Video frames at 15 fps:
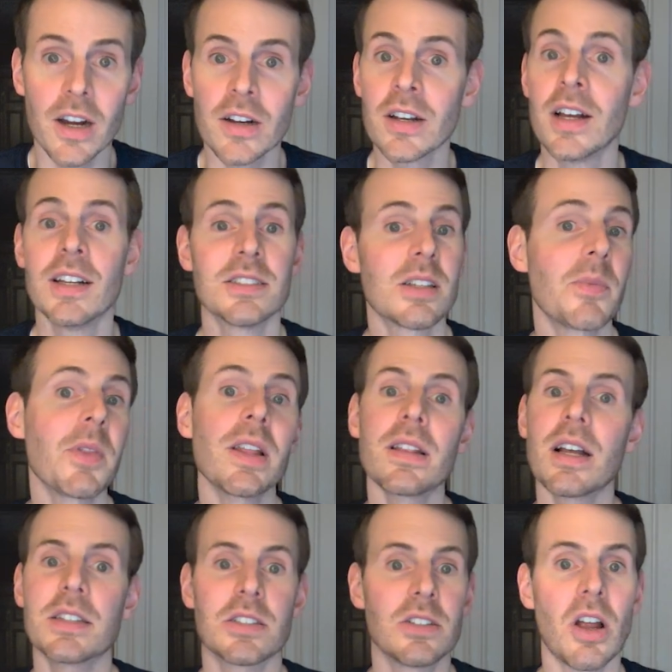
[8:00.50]
here, something
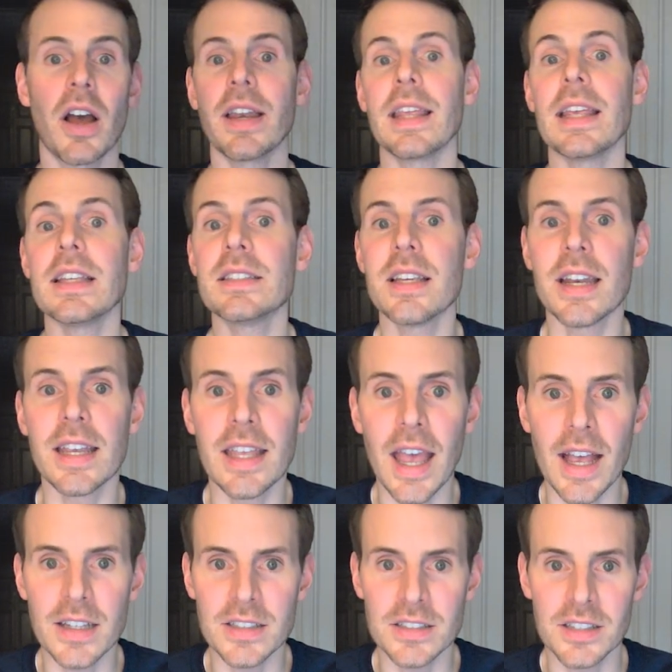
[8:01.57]
that's not easy to
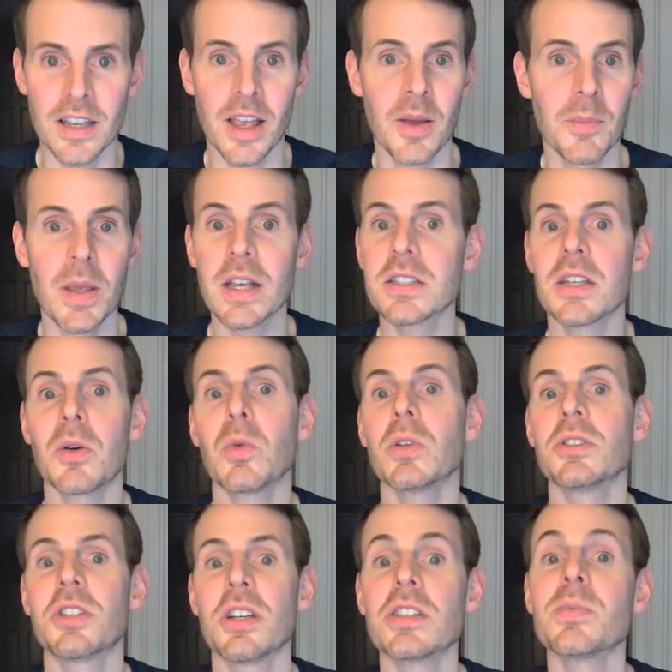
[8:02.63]
guess, because it
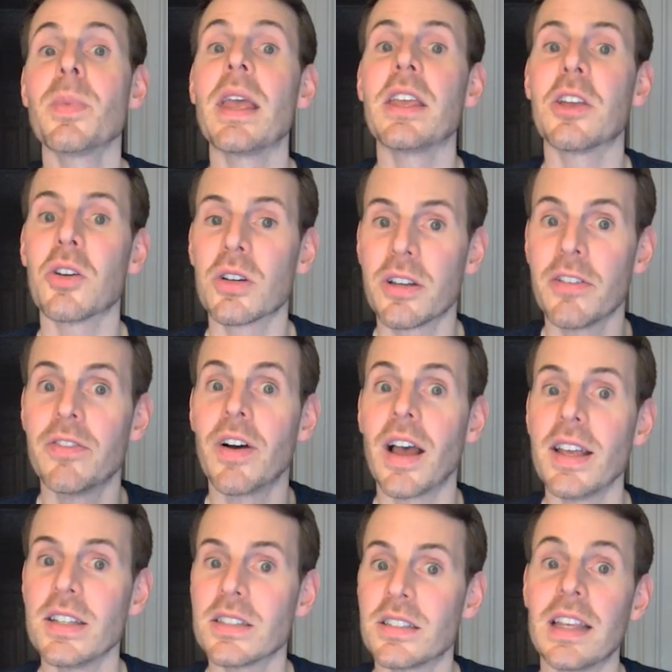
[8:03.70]
will just make your
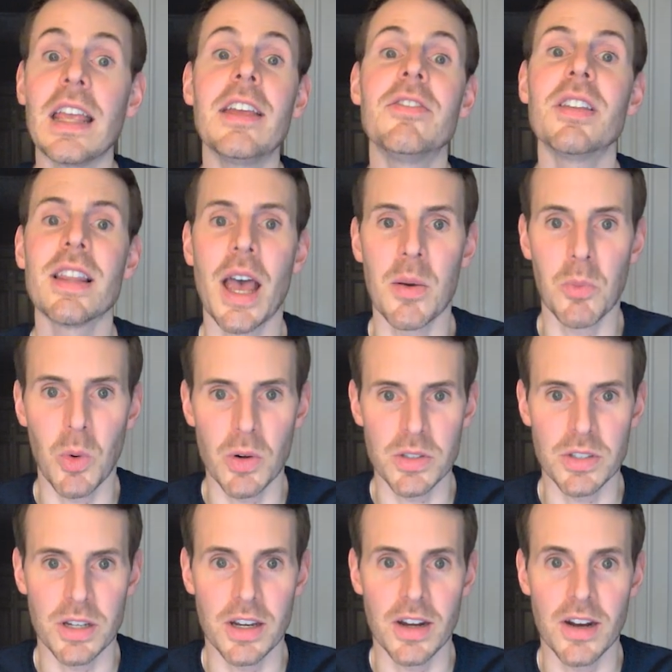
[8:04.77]
device even that more
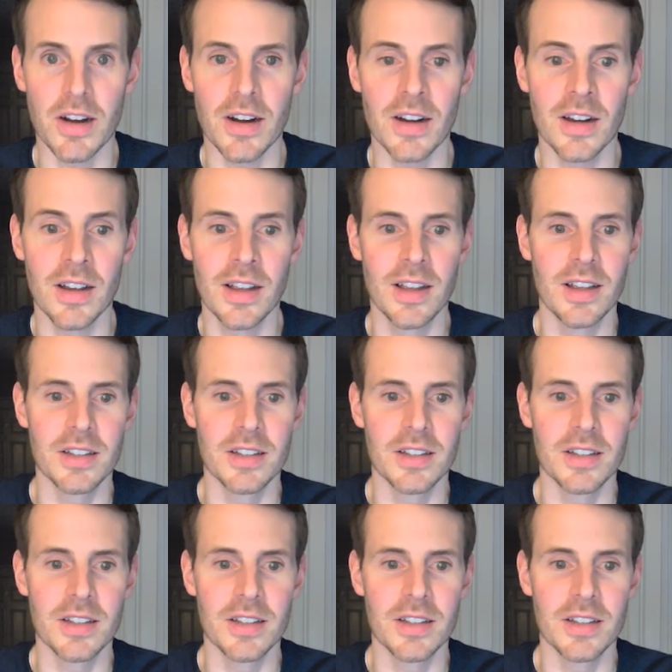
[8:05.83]
secure.